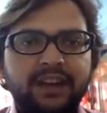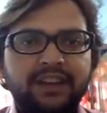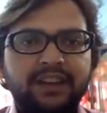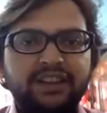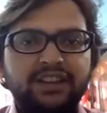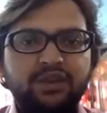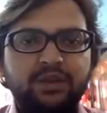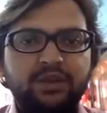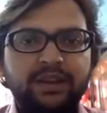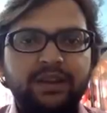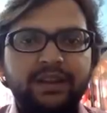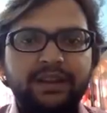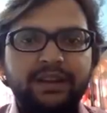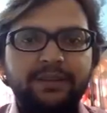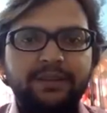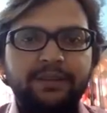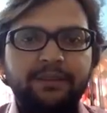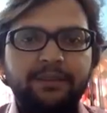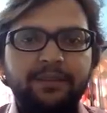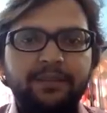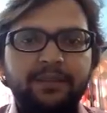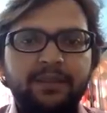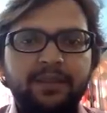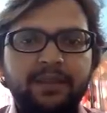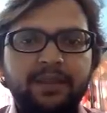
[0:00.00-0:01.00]
unit,
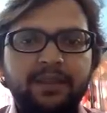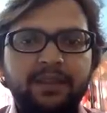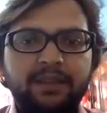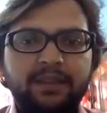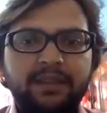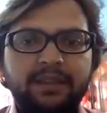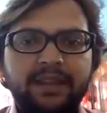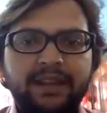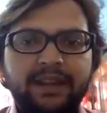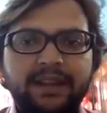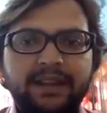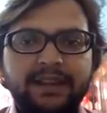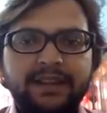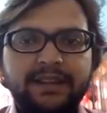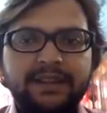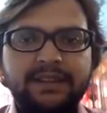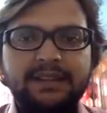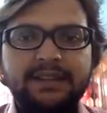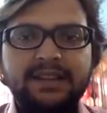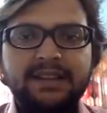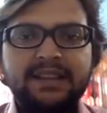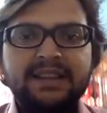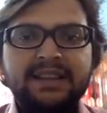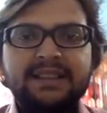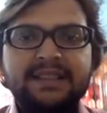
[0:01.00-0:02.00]
that is
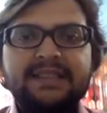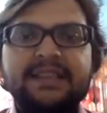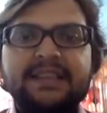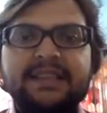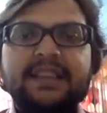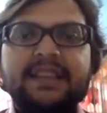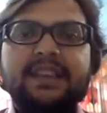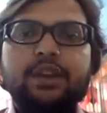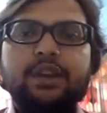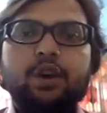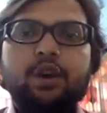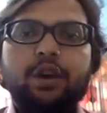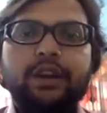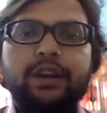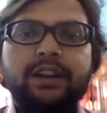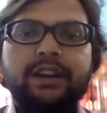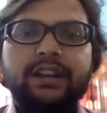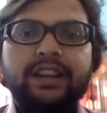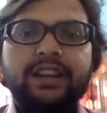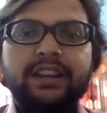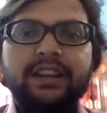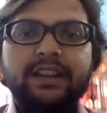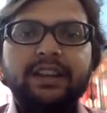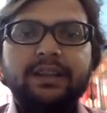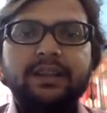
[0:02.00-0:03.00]

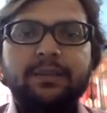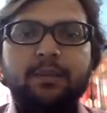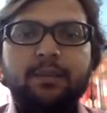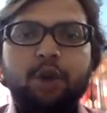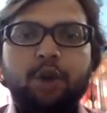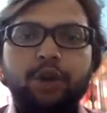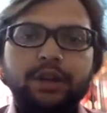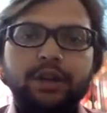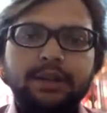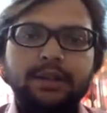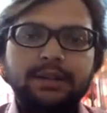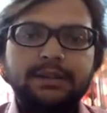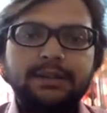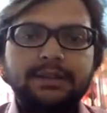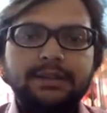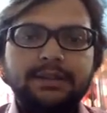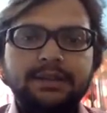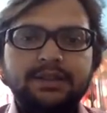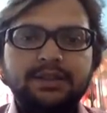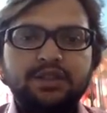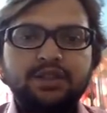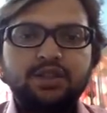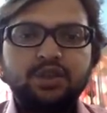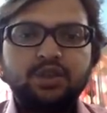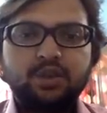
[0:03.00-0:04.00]
security models.
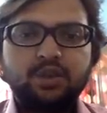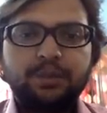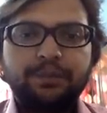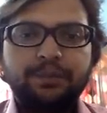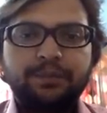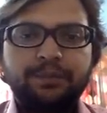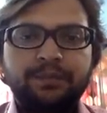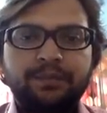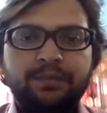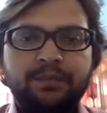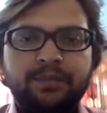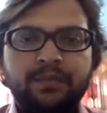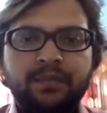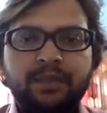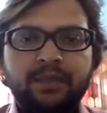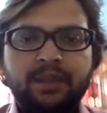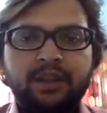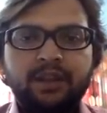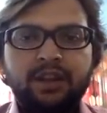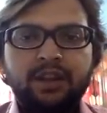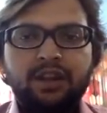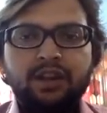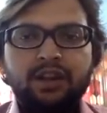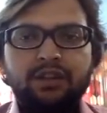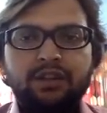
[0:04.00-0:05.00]
So
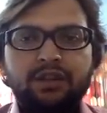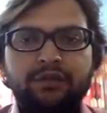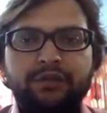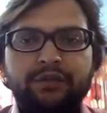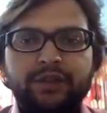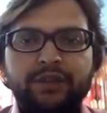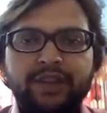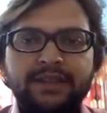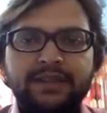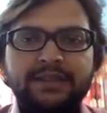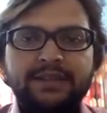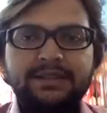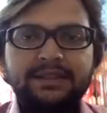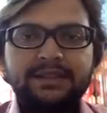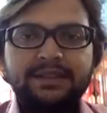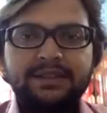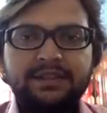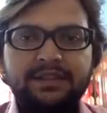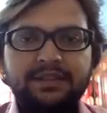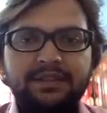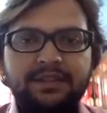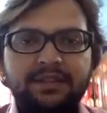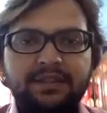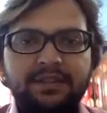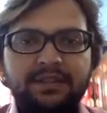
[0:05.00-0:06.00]
first
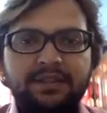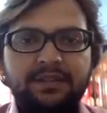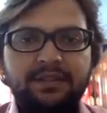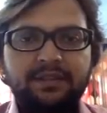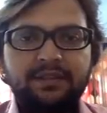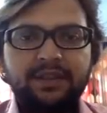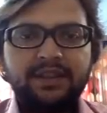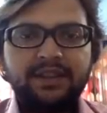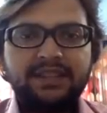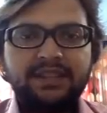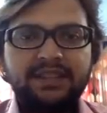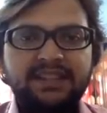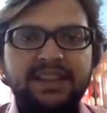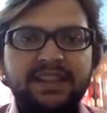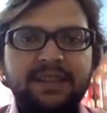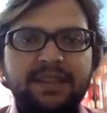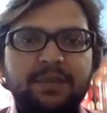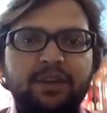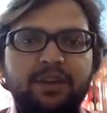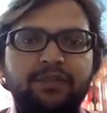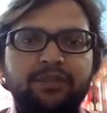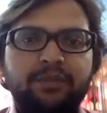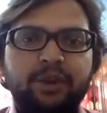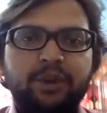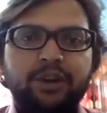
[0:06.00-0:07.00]
type
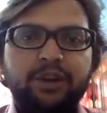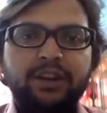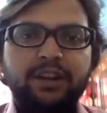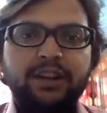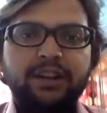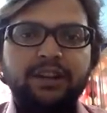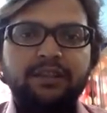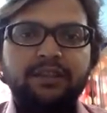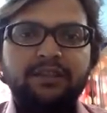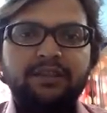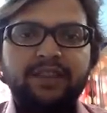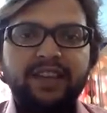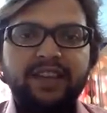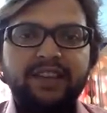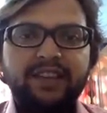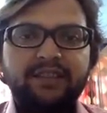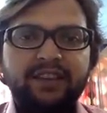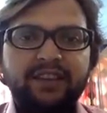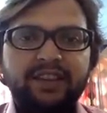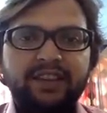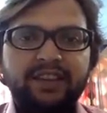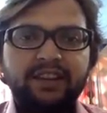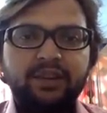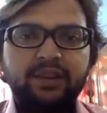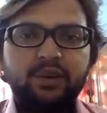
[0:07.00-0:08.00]
of model where
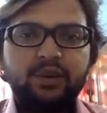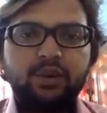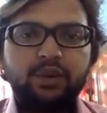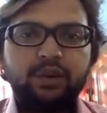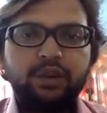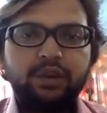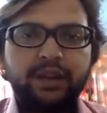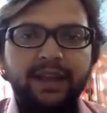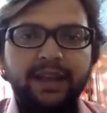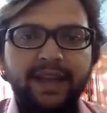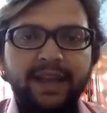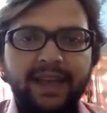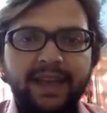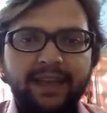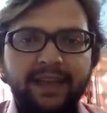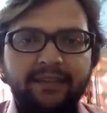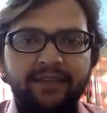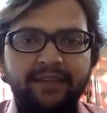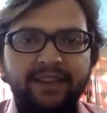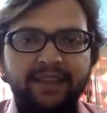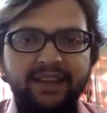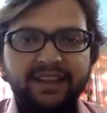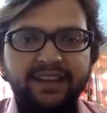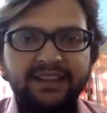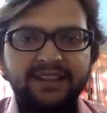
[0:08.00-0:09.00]
we don't have
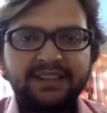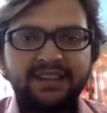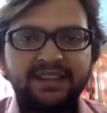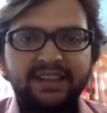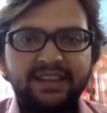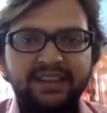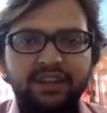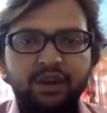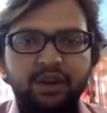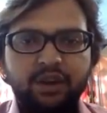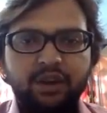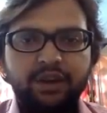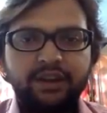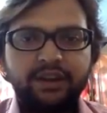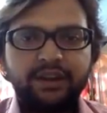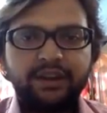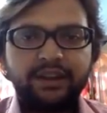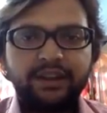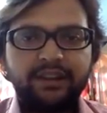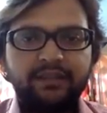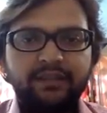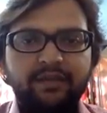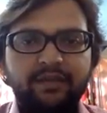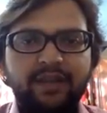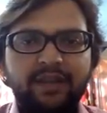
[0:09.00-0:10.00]
any
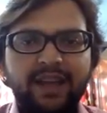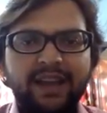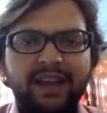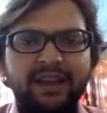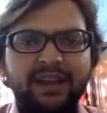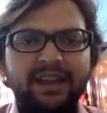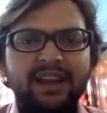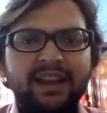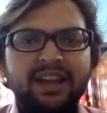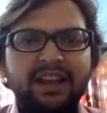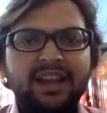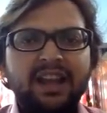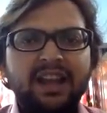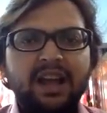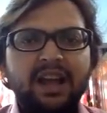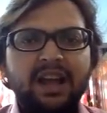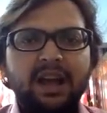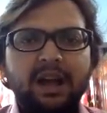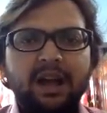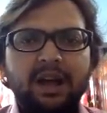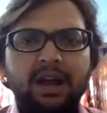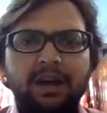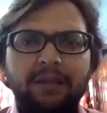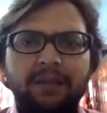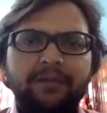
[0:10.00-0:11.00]
security. Why?
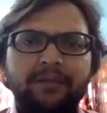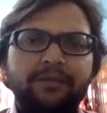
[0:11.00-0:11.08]
uh,